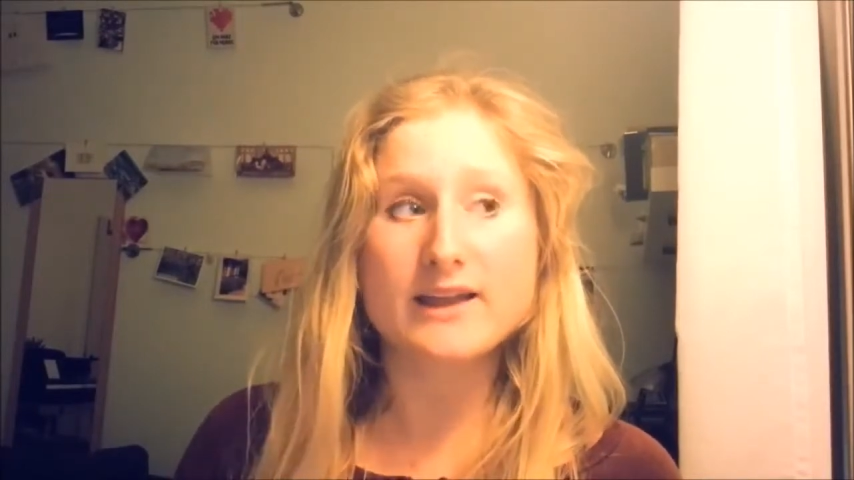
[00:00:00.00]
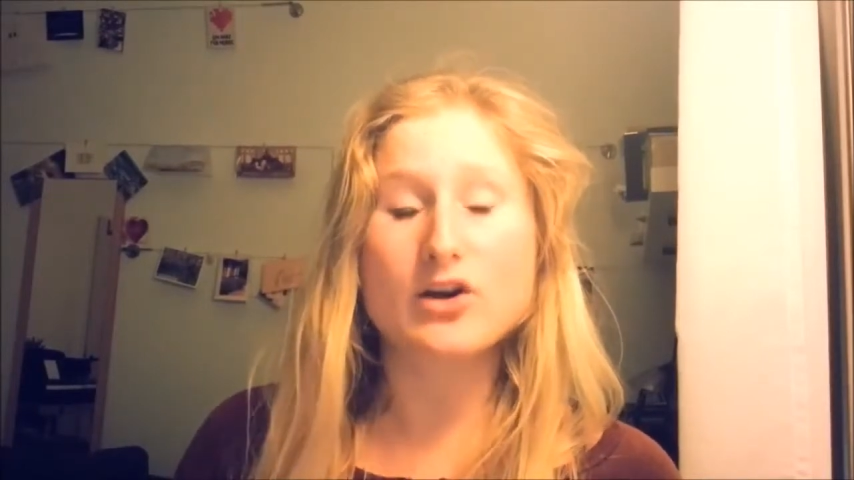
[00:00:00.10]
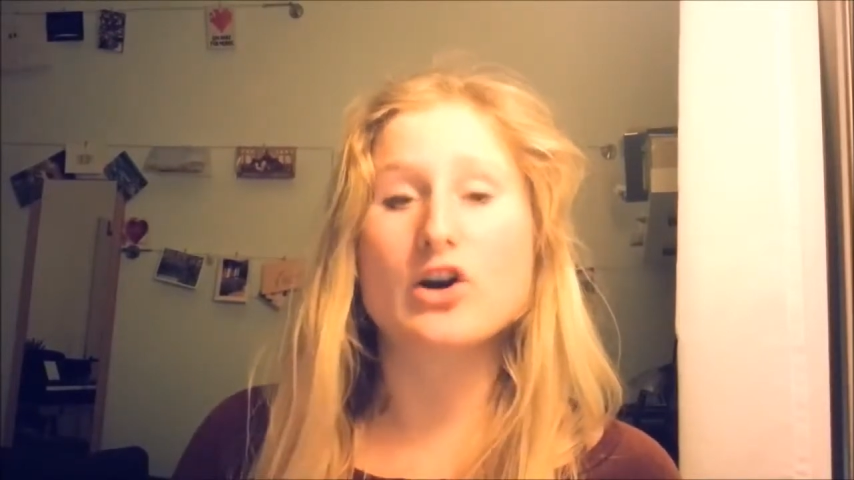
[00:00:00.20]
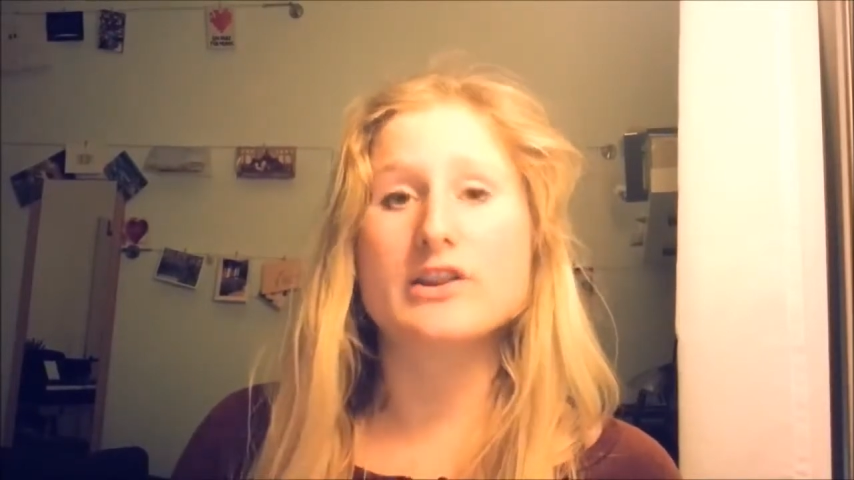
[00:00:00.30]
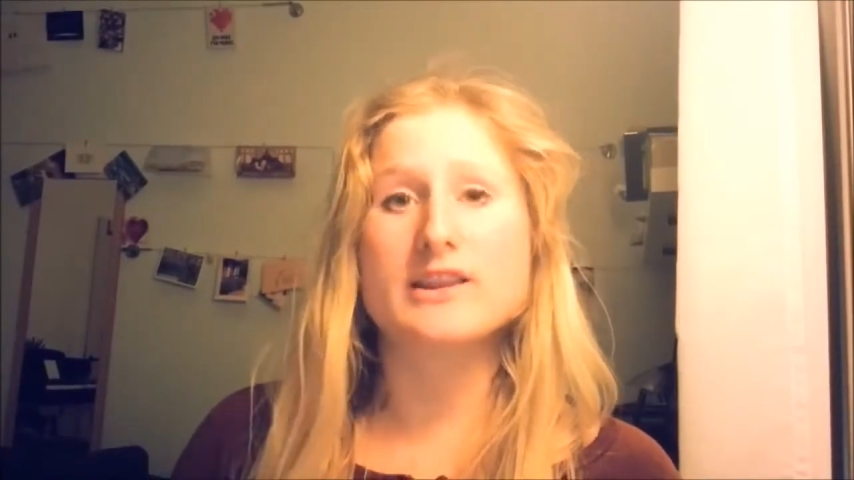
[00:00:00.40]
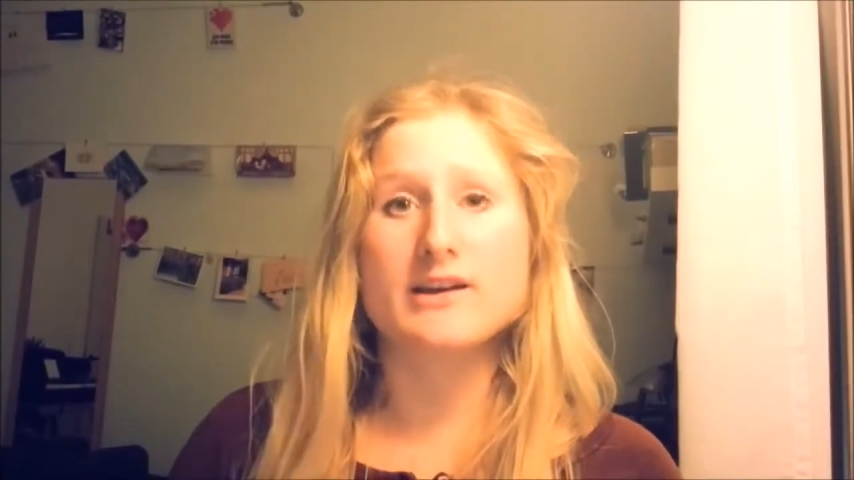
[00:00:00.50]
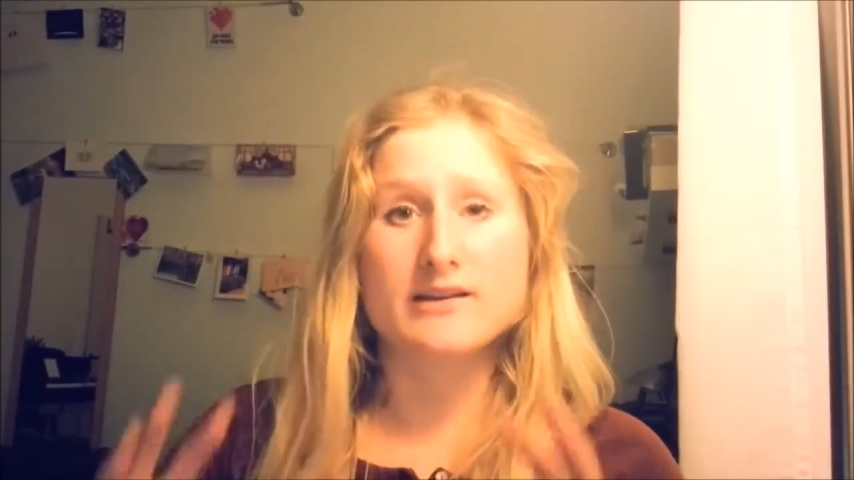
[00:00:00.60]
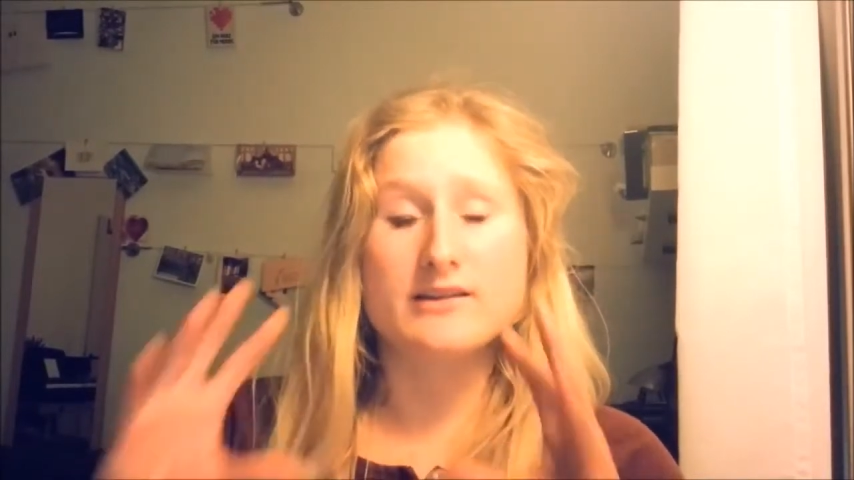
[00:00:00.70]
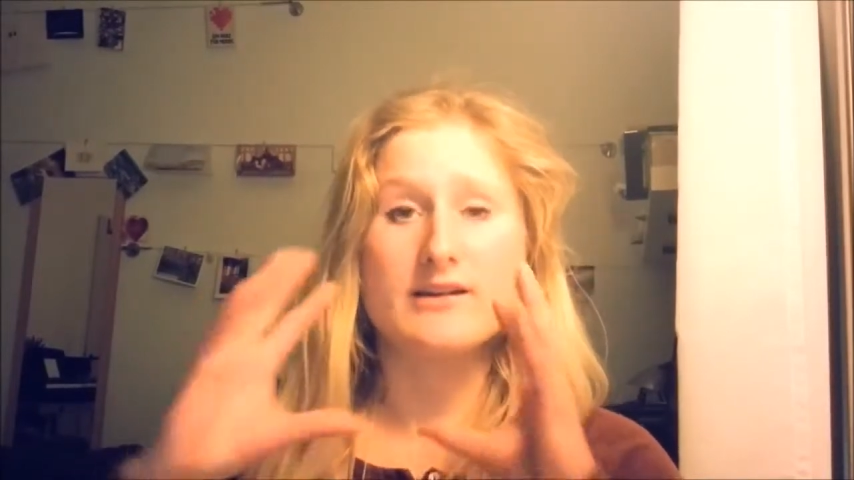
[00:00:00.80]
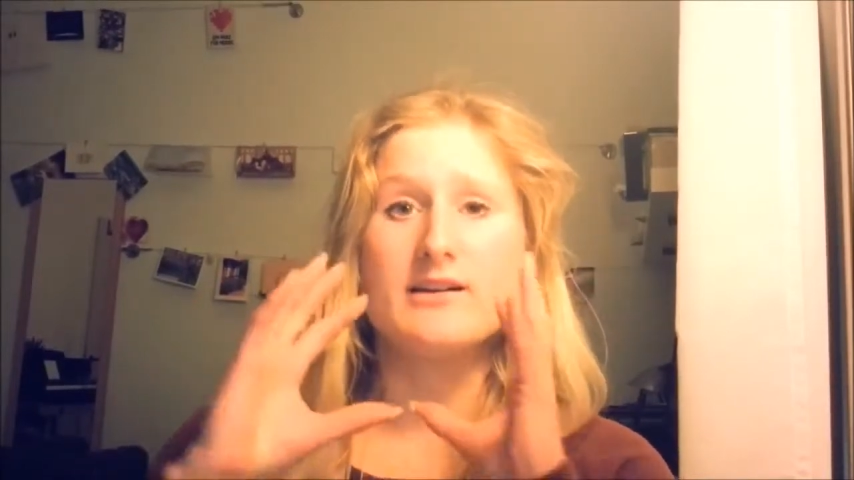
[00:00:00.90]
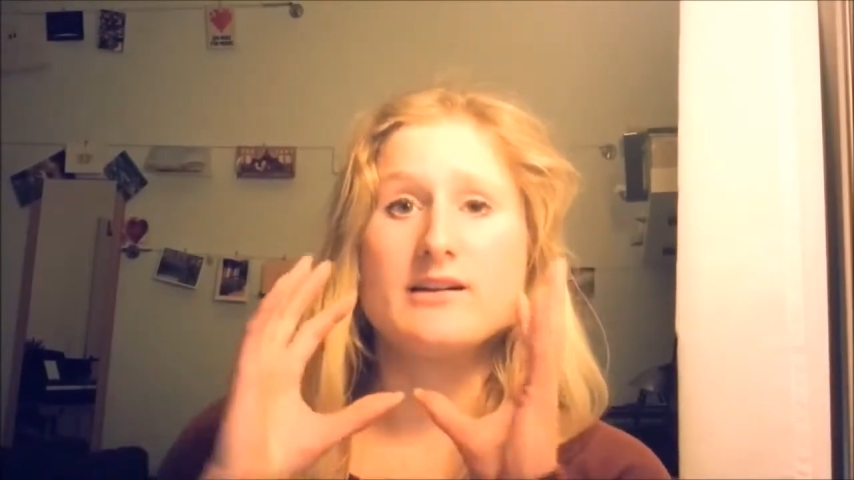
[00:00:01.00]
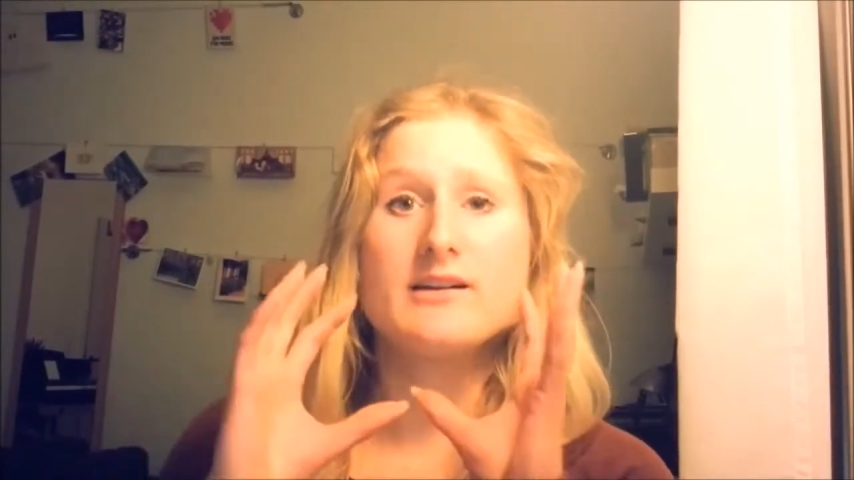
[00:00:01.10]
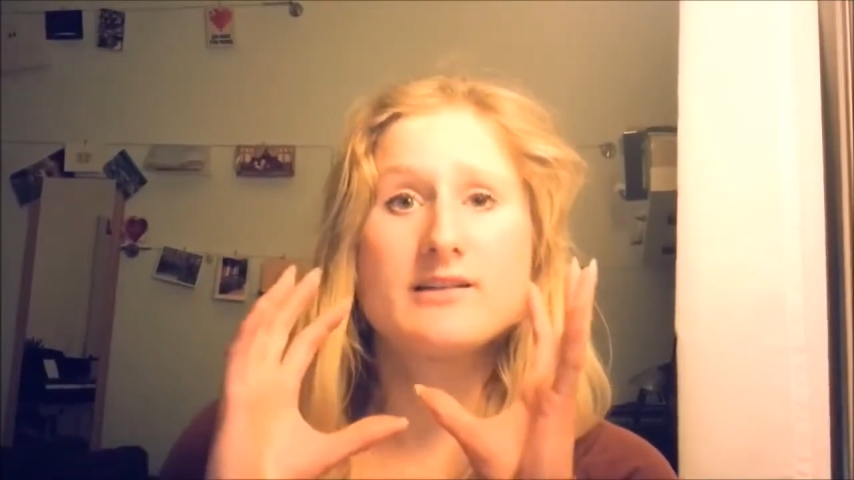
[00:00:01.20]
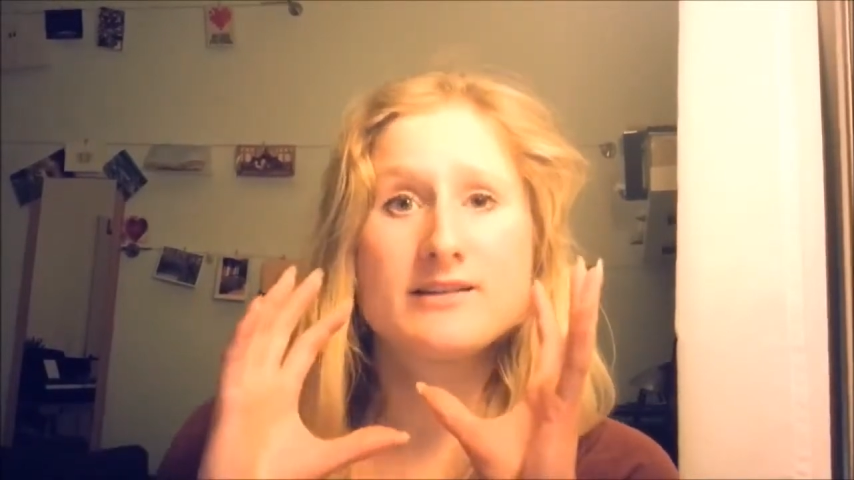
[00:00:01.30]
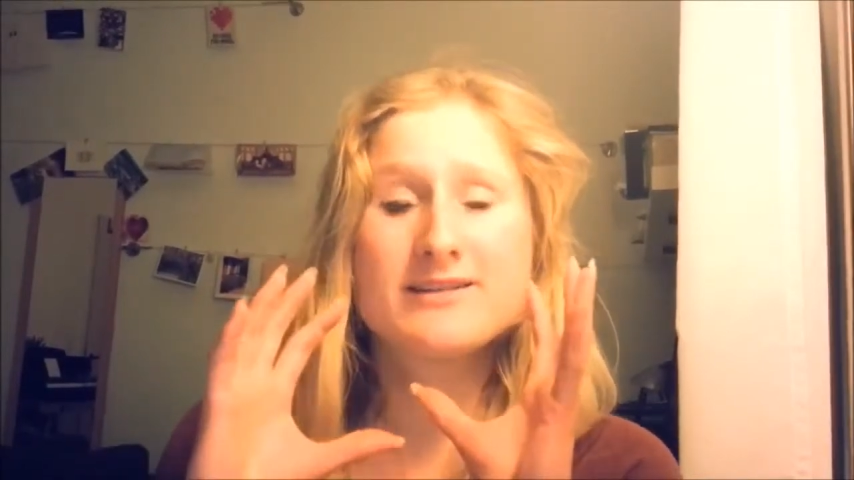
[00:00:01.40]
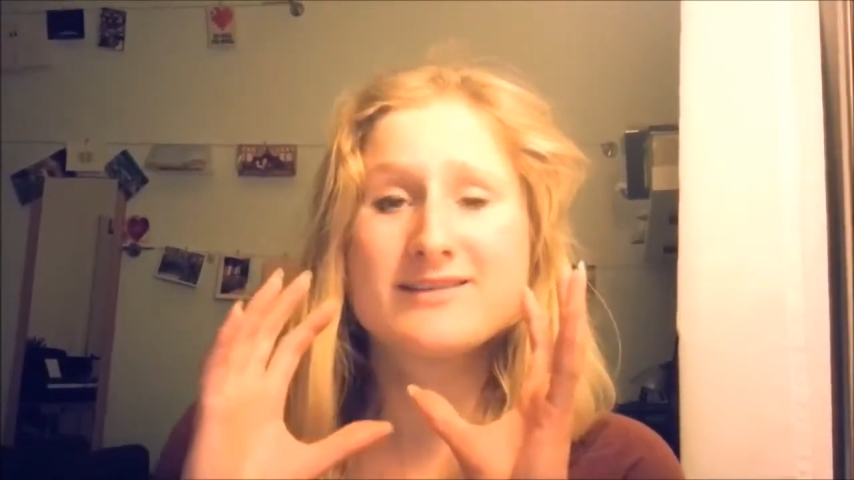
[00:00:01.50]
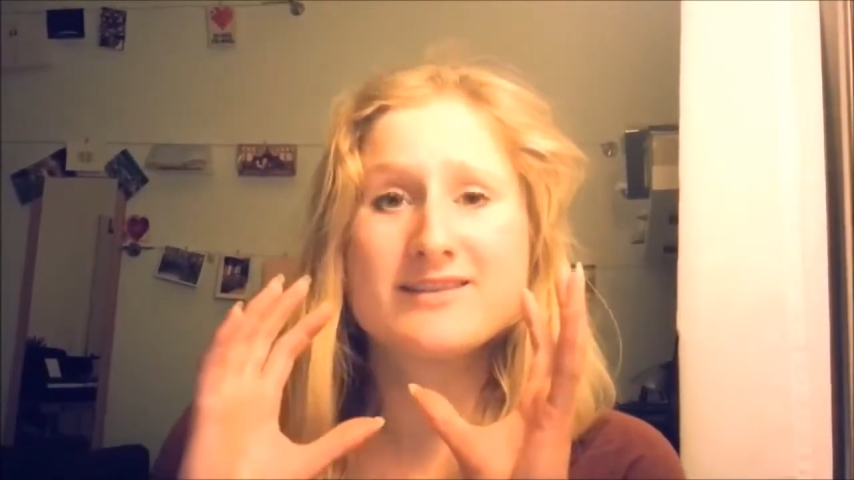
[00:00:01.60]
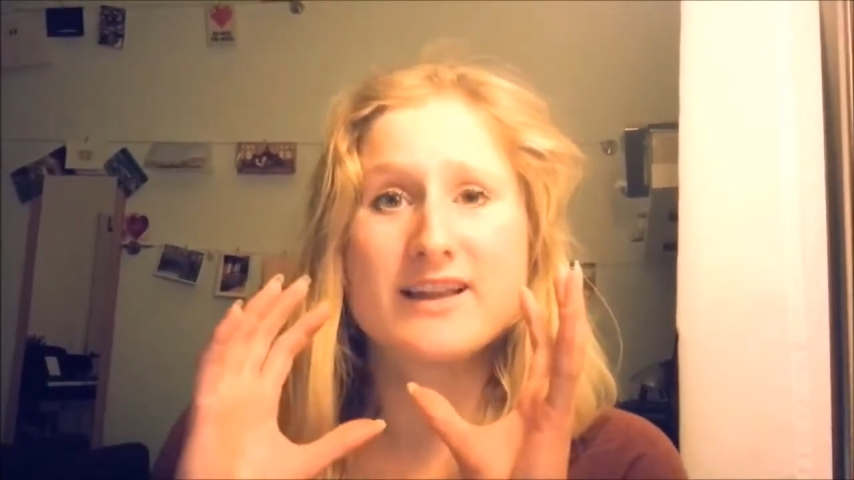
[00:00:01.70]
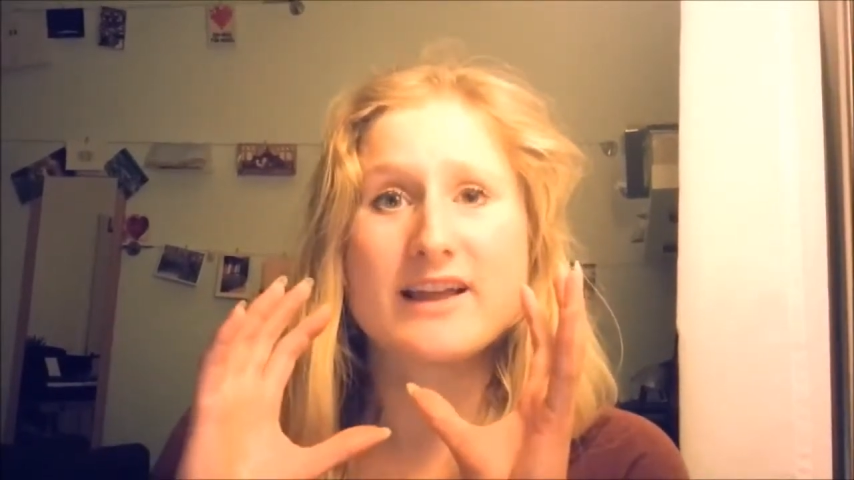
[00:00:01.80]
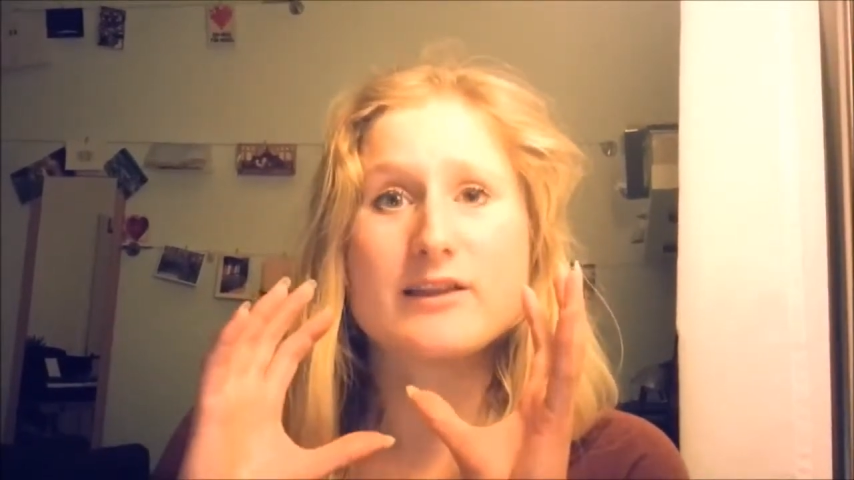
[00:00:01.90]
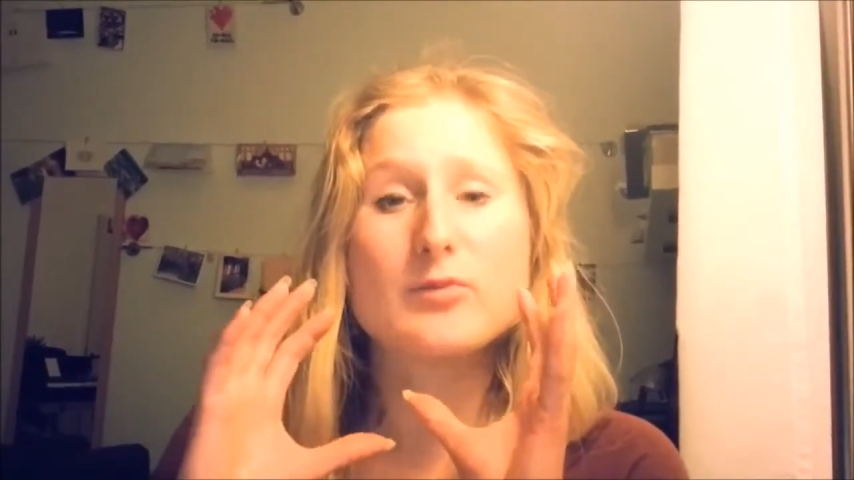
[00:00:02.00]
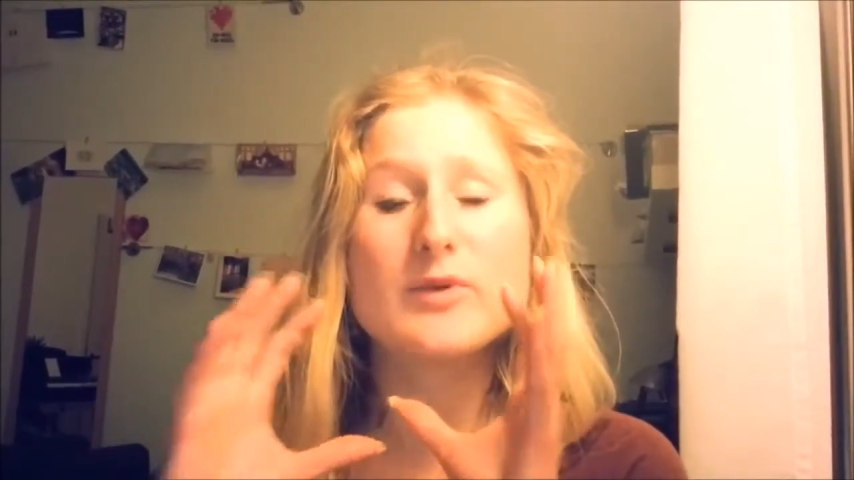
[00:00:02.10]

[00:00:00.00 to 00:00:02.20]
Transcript: got the